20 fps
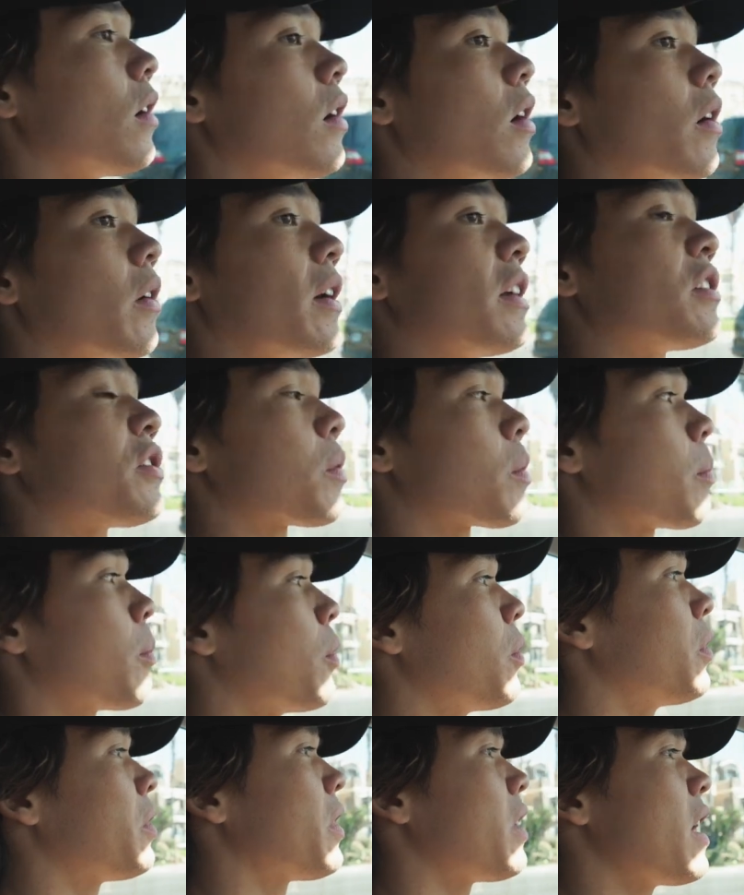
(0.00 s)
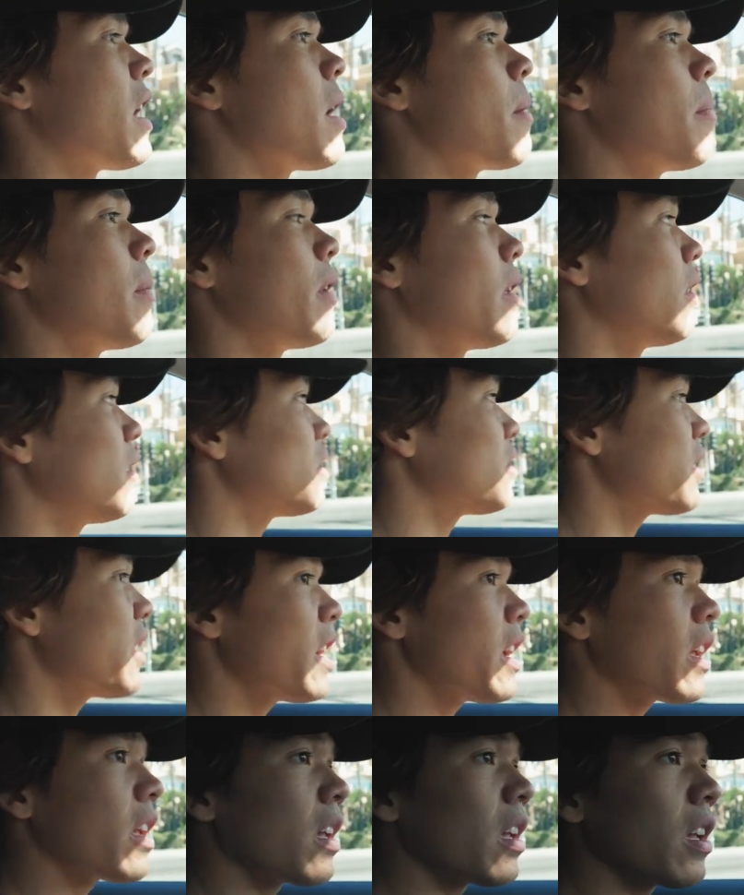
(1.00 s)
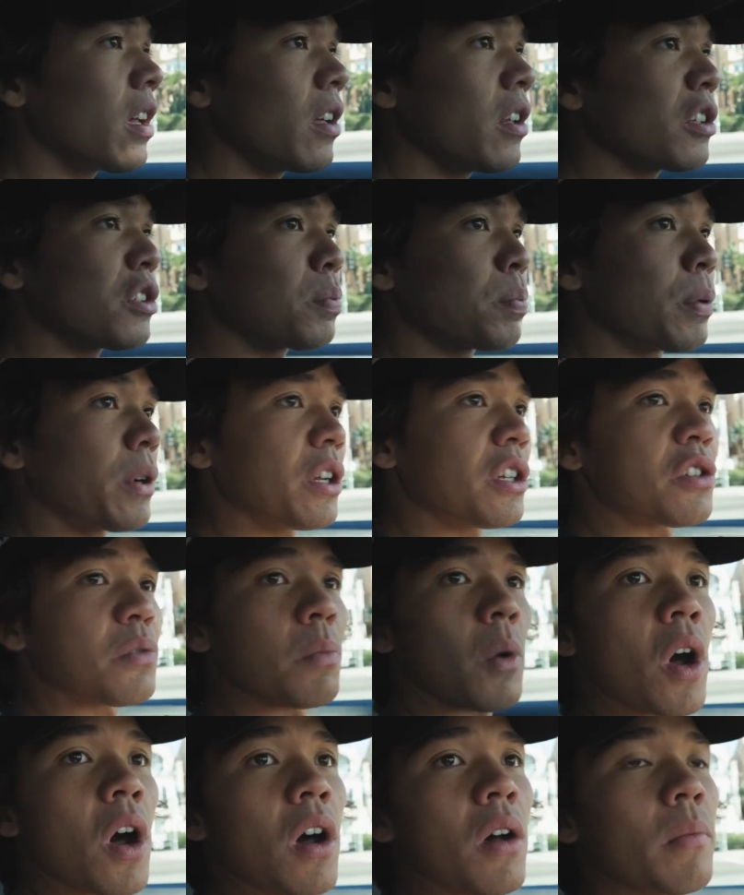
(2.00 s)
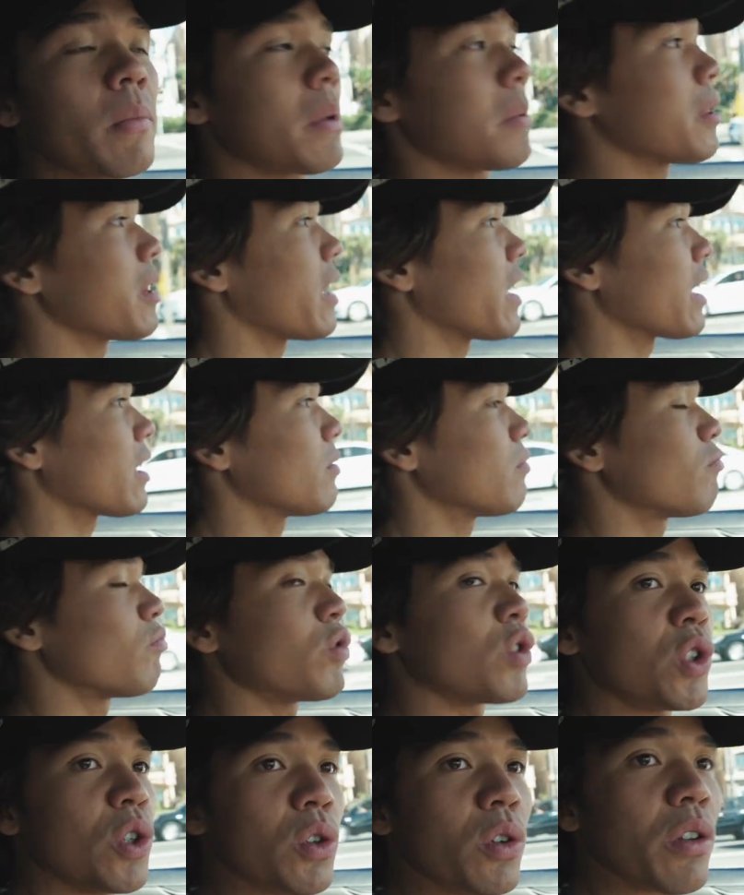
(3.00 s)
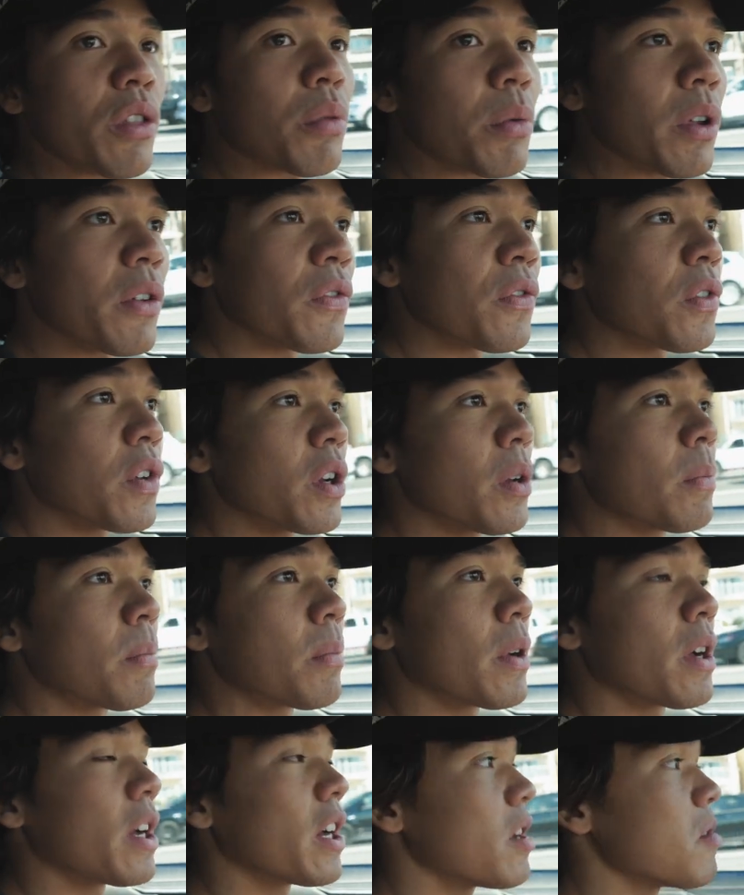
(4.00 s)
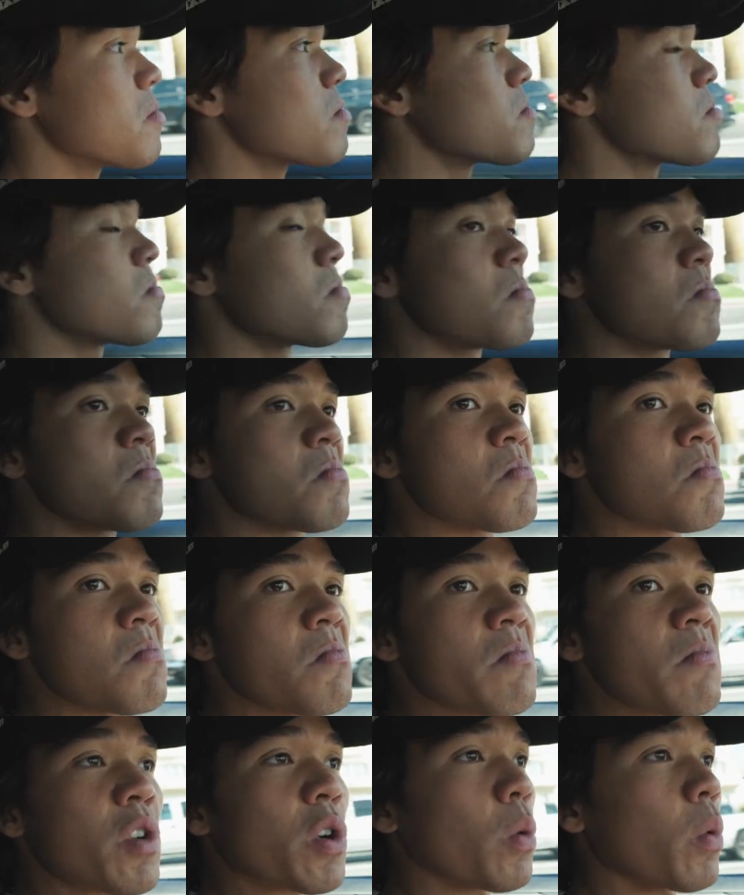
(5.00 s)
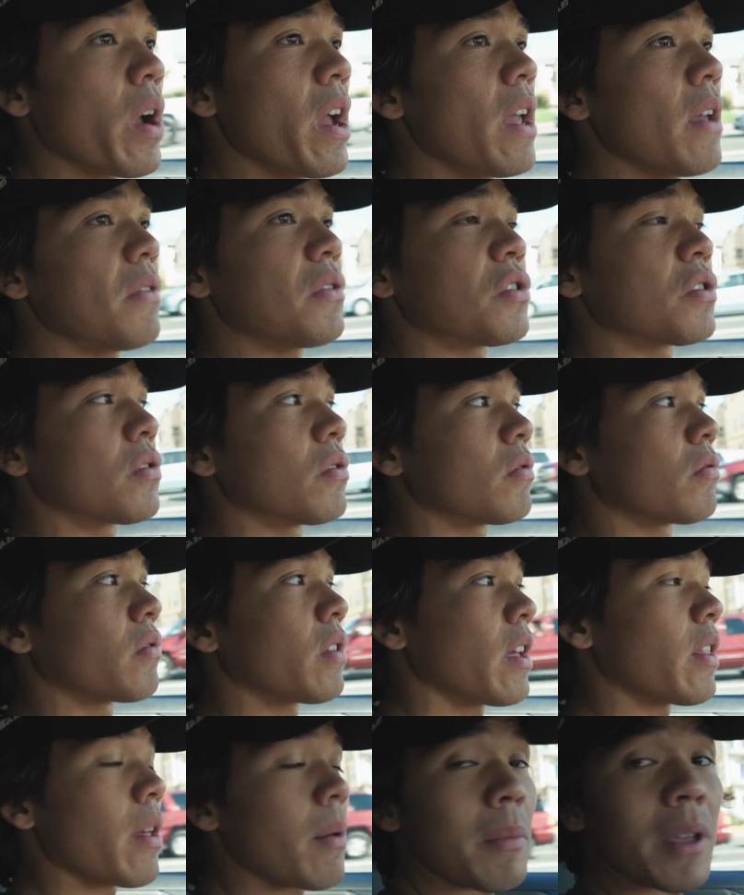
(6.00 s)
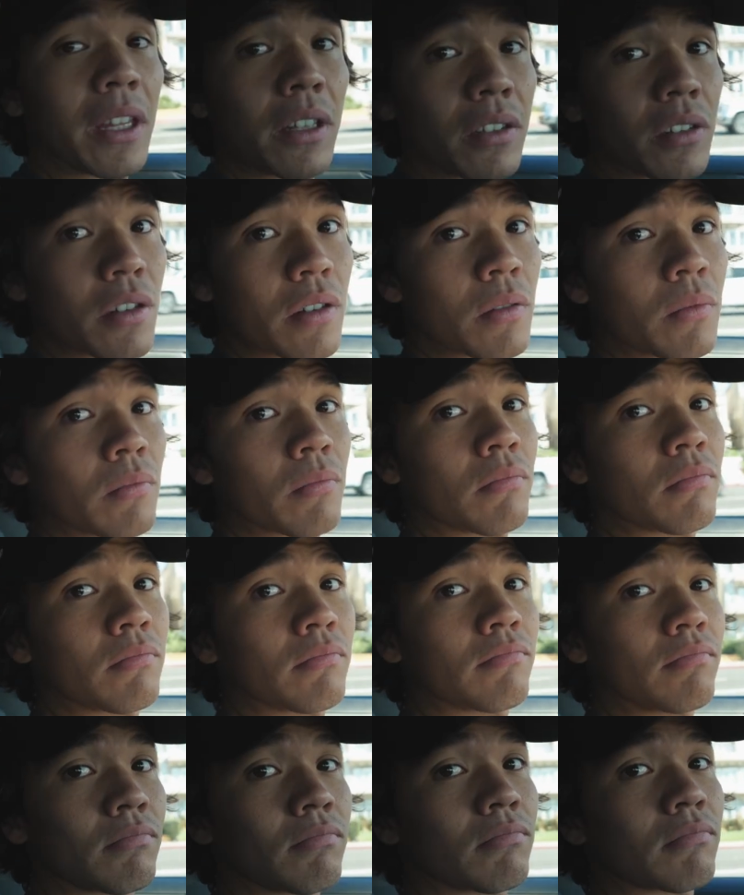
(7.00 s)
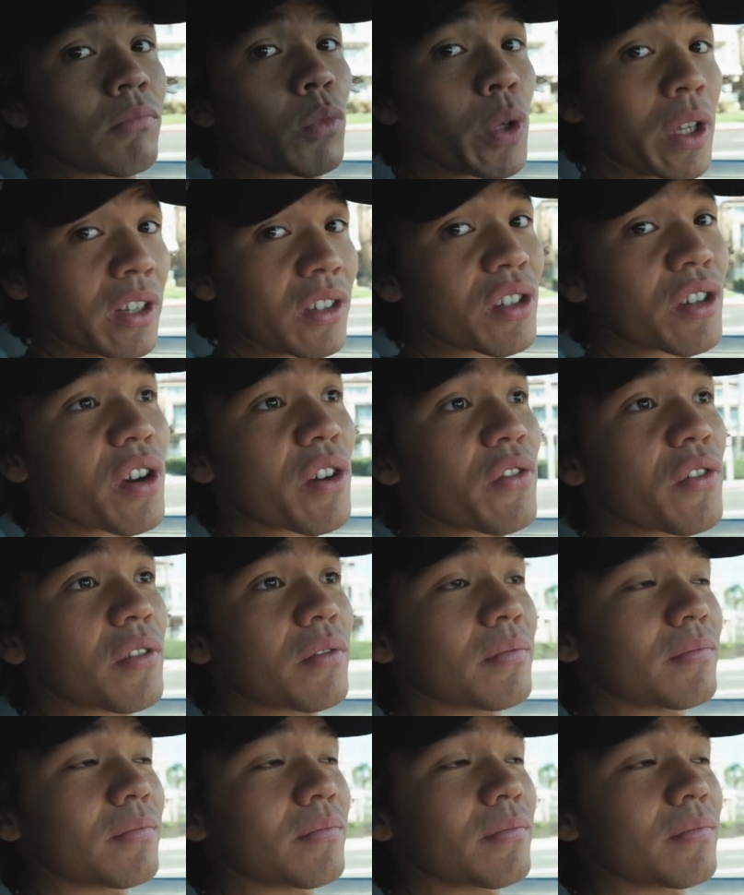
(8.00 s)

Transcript: All right, so we're pulling up. It looks pretty small, maybe like 2 to 3 foot, but there are waves, and that means we can surf.